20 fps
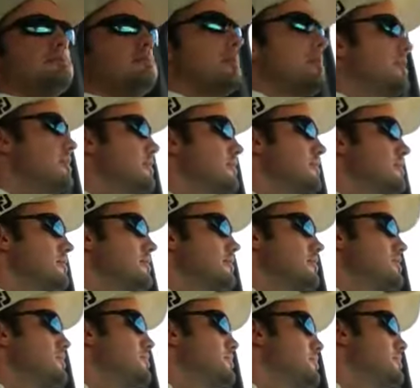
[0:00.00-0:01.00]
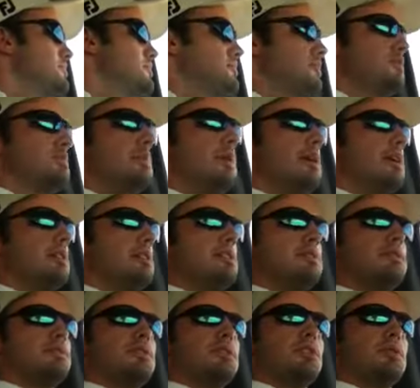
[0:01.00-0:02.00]
But speaking
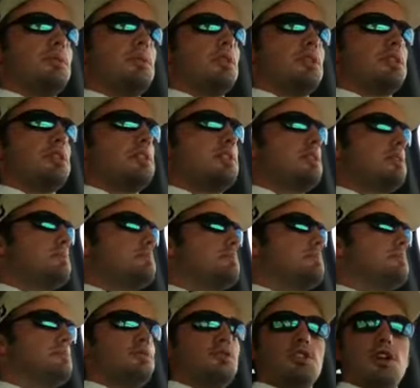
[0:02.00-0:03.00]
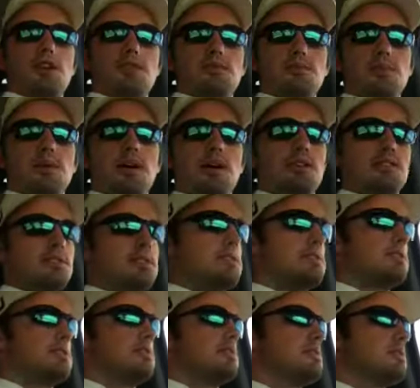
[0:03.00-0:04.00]
of working, I'm driving past
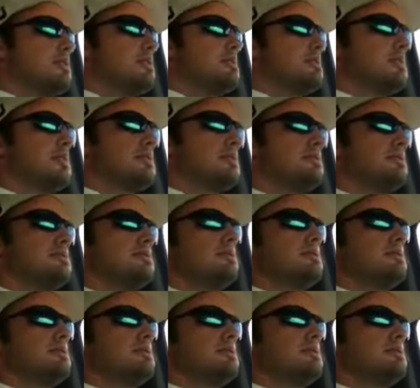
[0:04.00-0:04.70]
Cleburne,